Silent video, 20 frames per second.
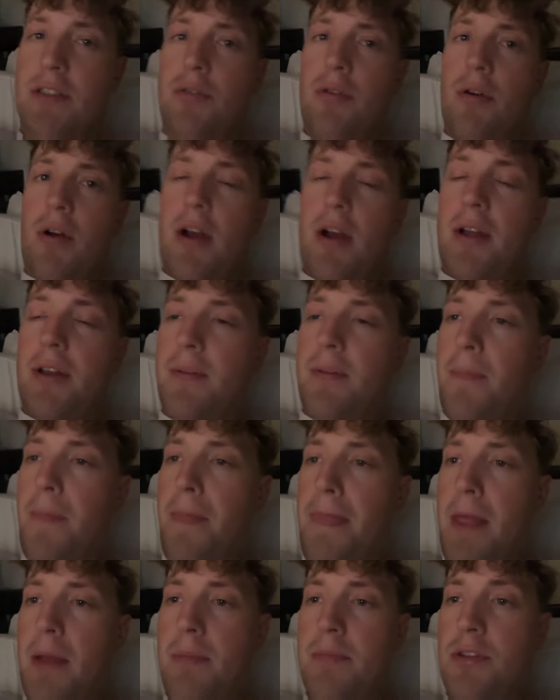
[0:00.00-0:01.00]
grind.
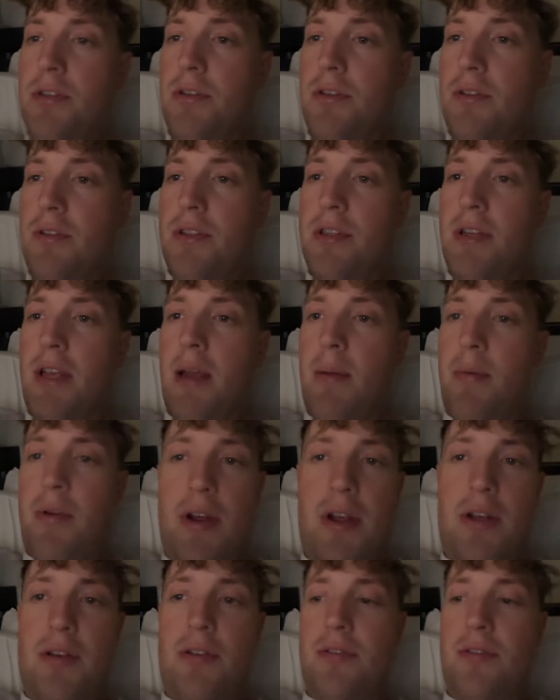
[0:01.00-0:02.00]
I'm sure this camera
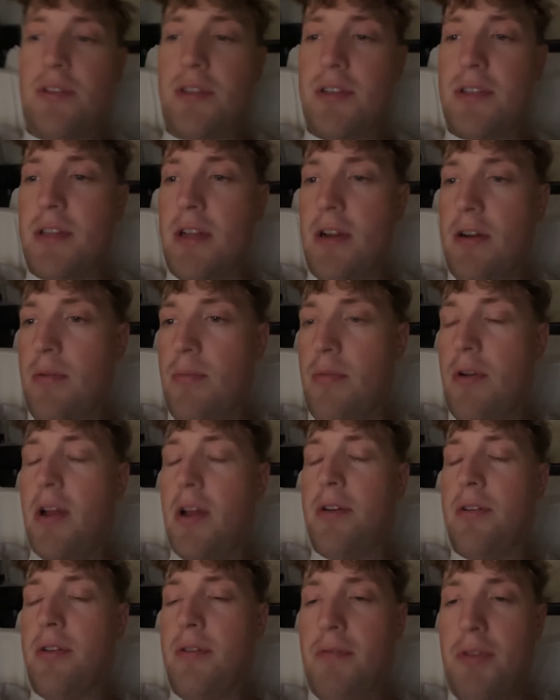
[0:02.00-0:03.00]
angle is just terrible. I
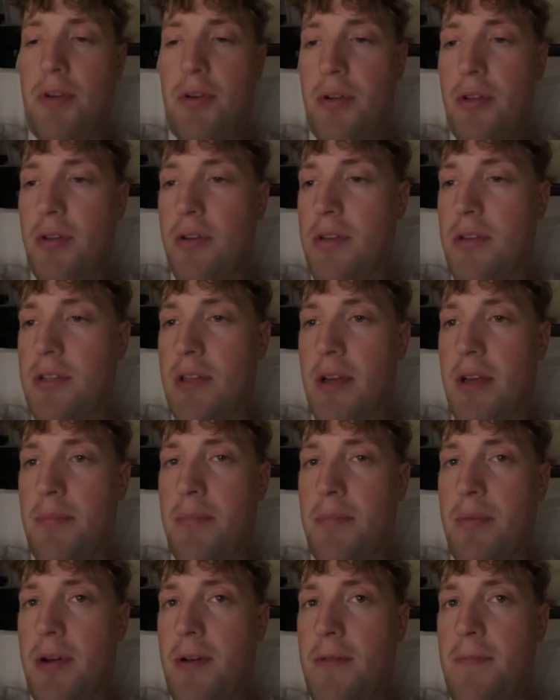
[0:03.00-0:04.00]
don't even know what it looks like,
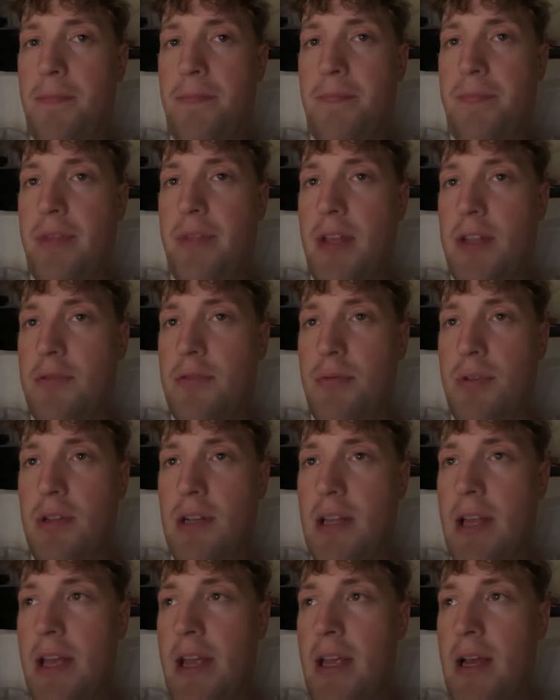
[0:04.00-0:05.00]
but it's really
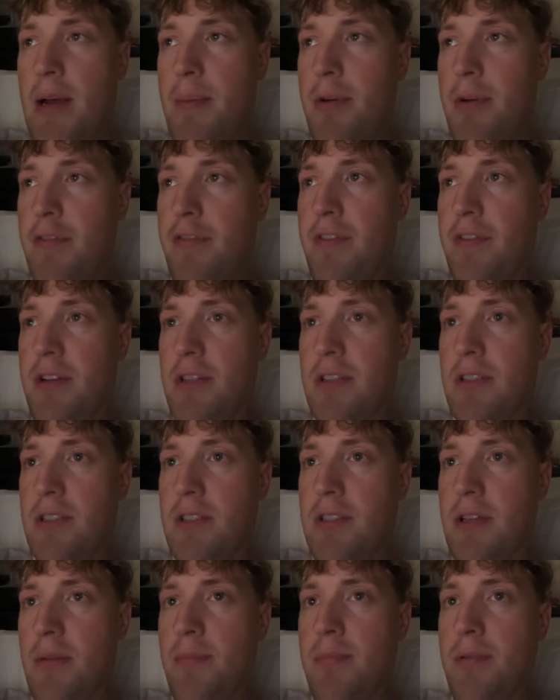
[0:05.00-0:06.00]
late. I'm going to finish
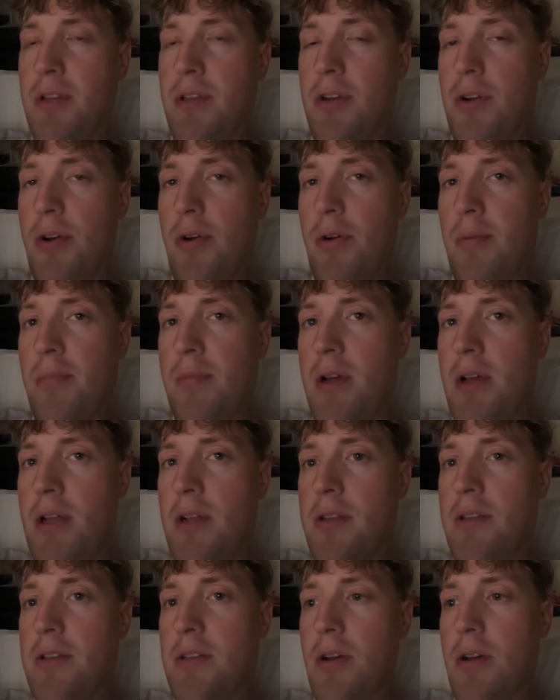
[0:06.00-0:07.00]
this up and then go to bed.
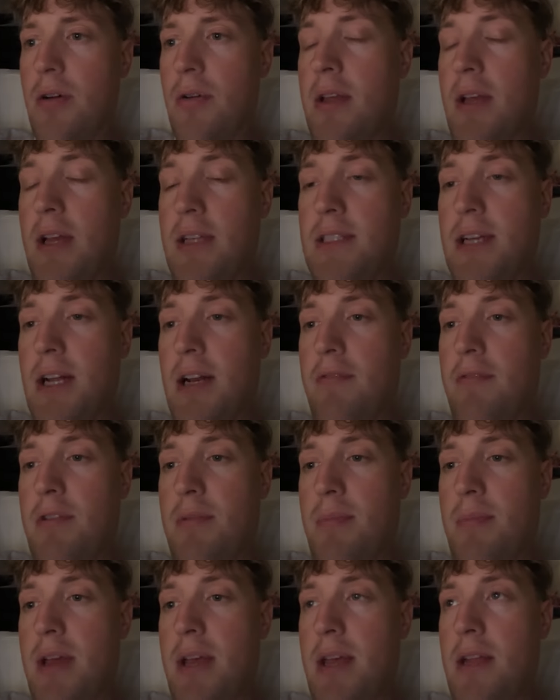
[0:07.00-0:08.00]
So that's kind of it,
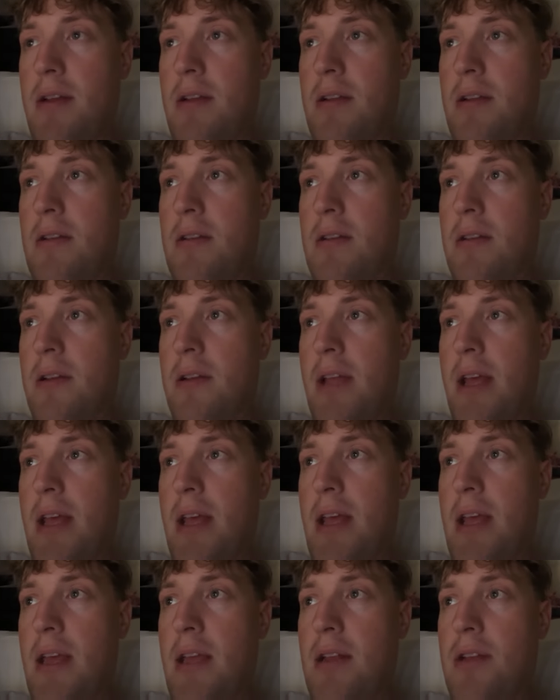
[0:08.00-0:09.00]
man.
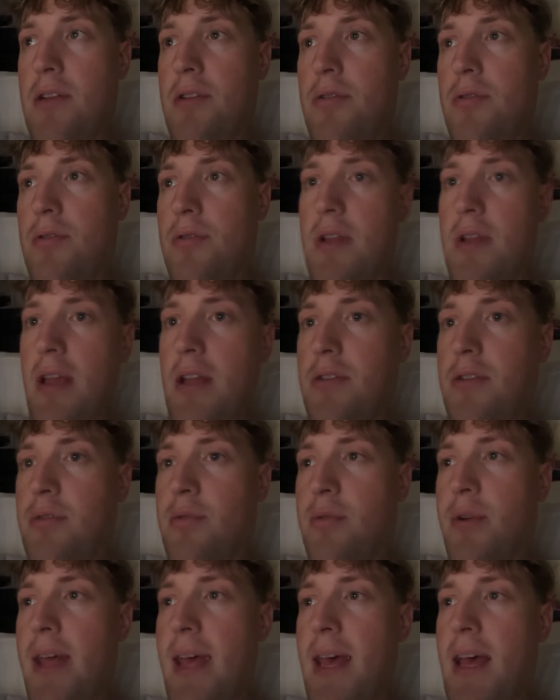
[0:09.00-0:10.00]
Day two, day
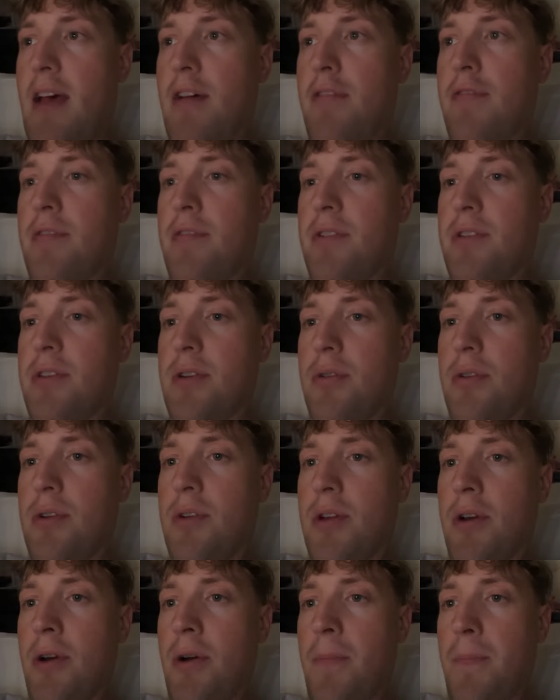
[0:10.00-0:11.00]
two and a half in
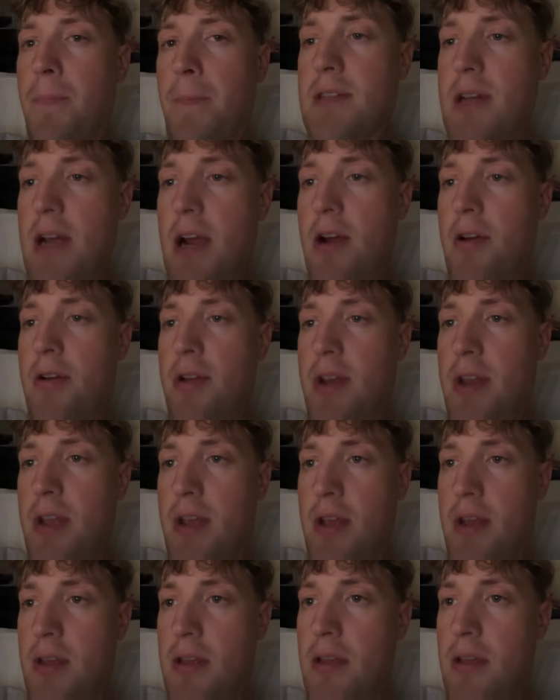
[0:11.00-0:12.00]
Tokyo. Tiring
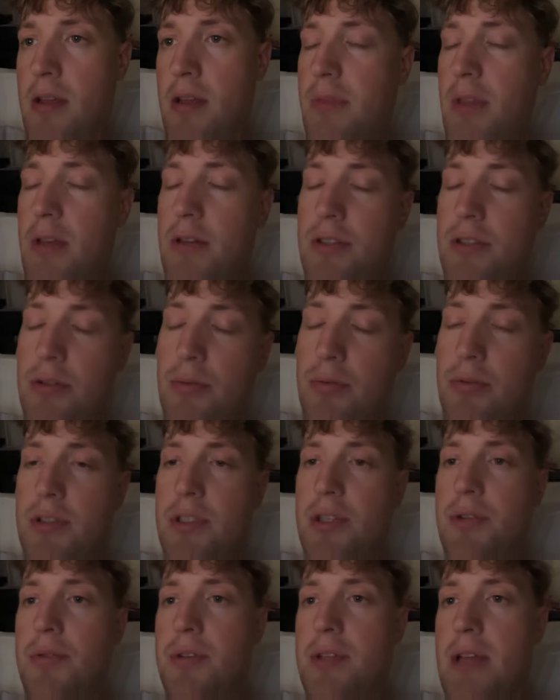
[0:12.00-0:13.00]
day. So we'll
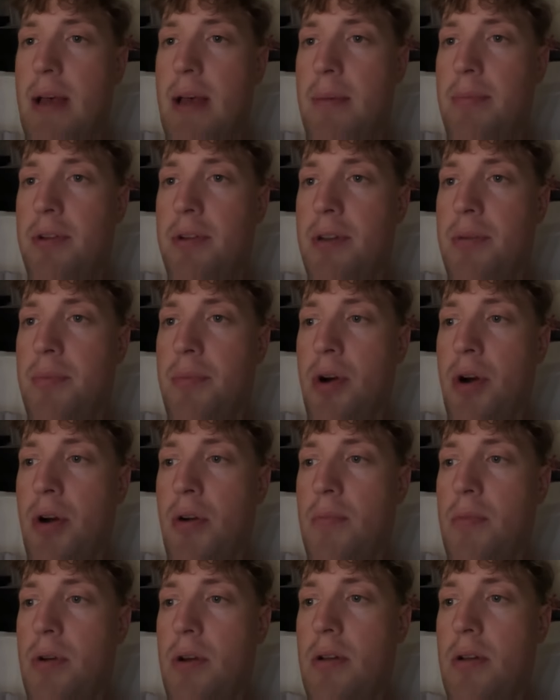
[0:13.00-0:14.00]
see what's happening
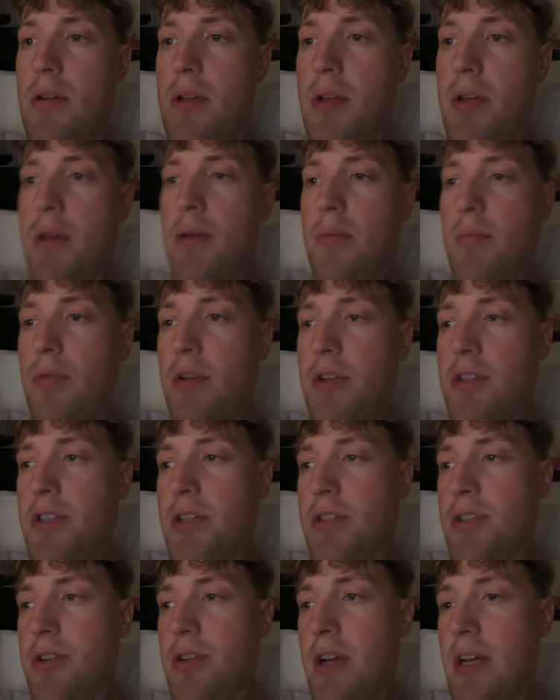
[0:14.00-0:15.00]
tomorrow. But
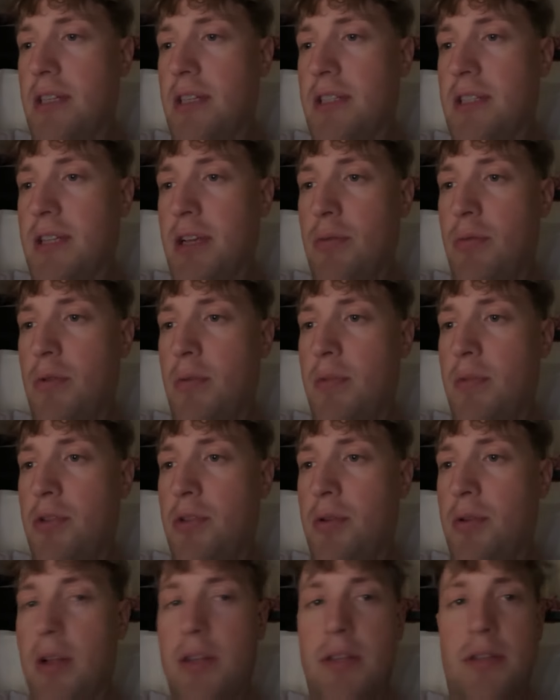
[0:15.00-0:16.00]
appreciate you guys sticking with me
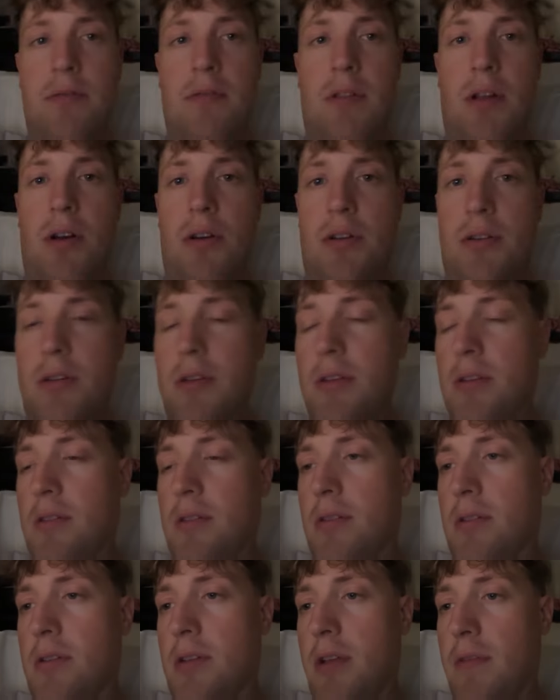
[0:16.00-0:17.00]
throughout this vlog
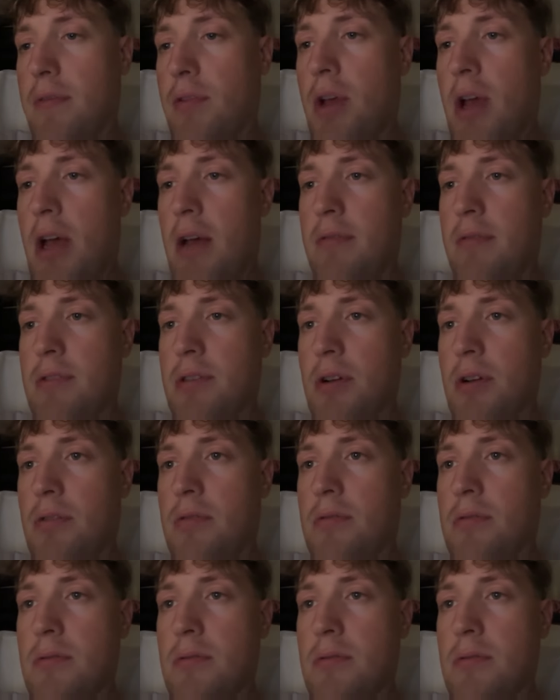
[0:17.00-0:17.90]
if you have. So